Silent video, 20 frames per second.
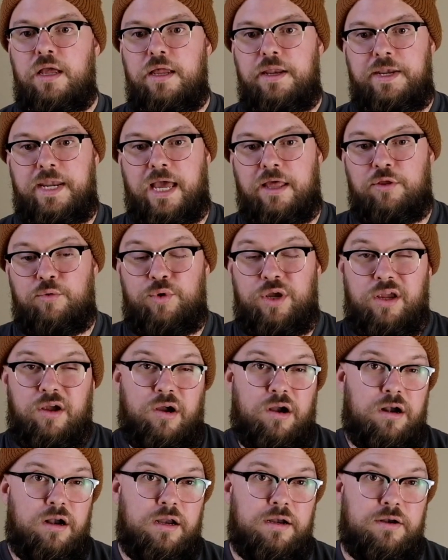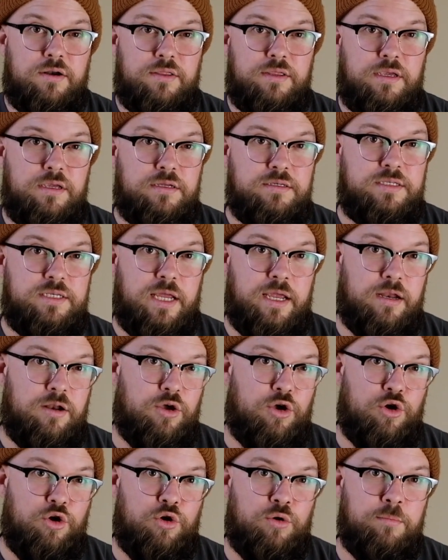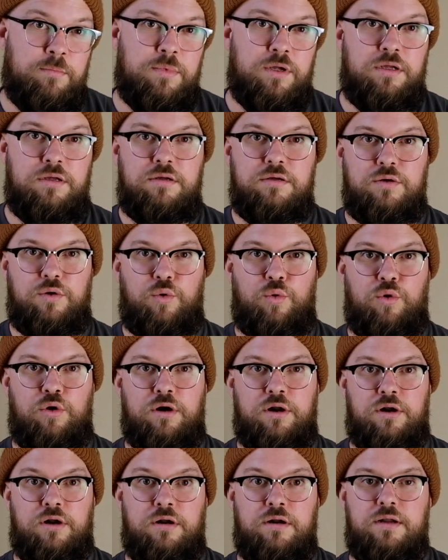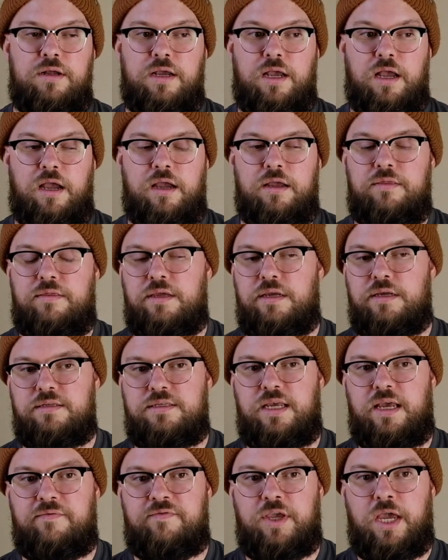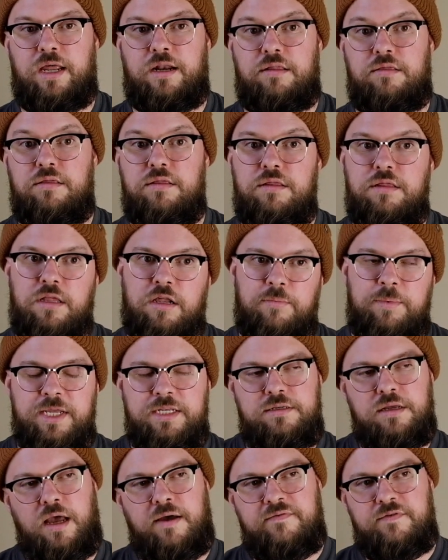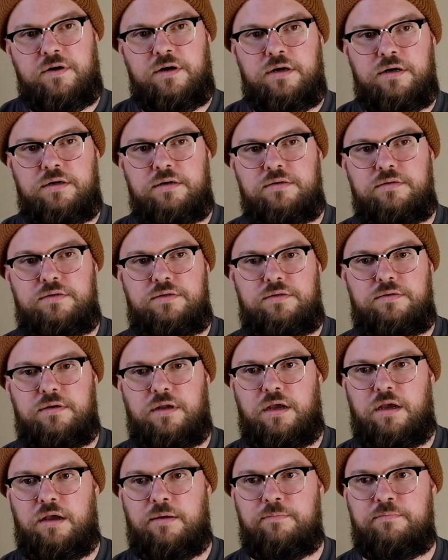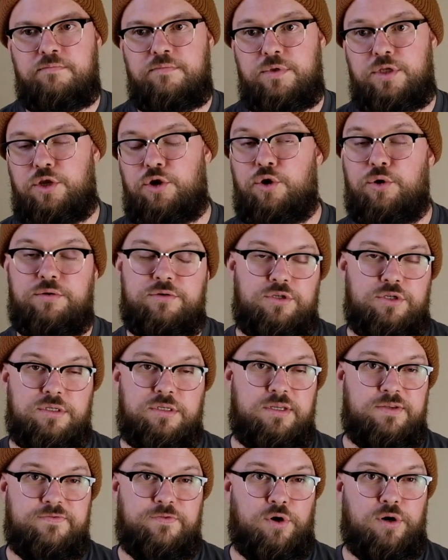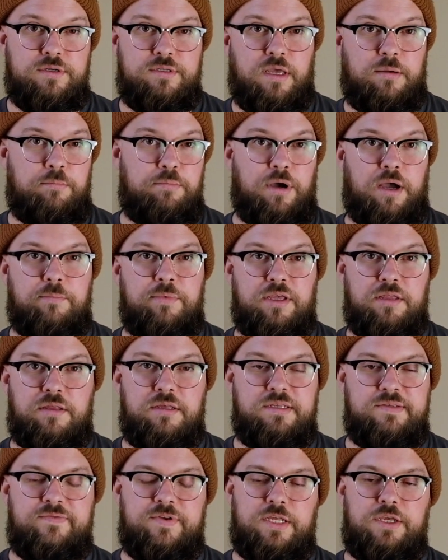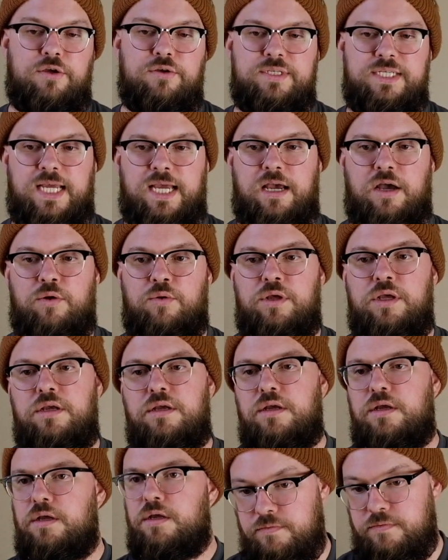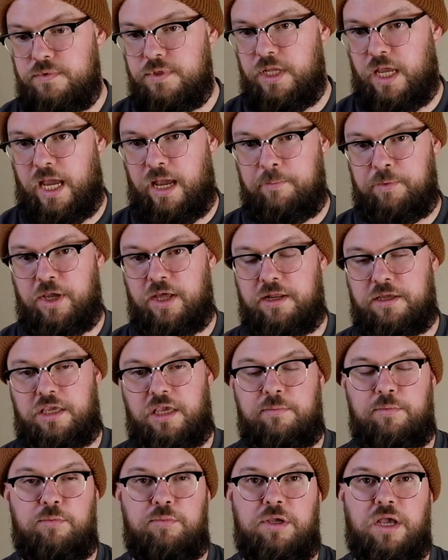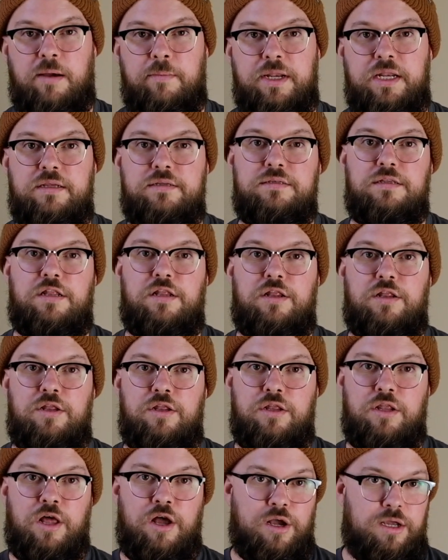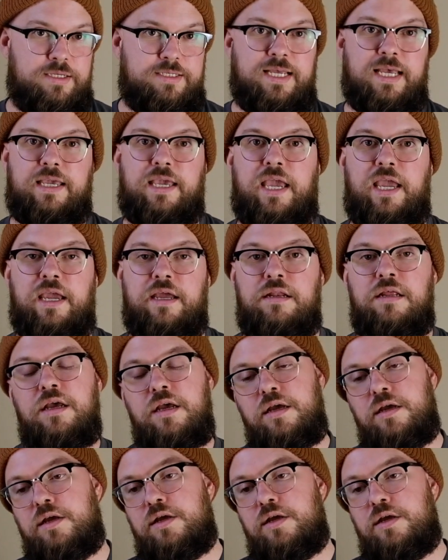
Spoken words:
Now that we are under the stay-at-home order, things have gotten a little bit tougher, you know, just as far as like pumping these videos out. I'm gonna keep them coming as long as I can.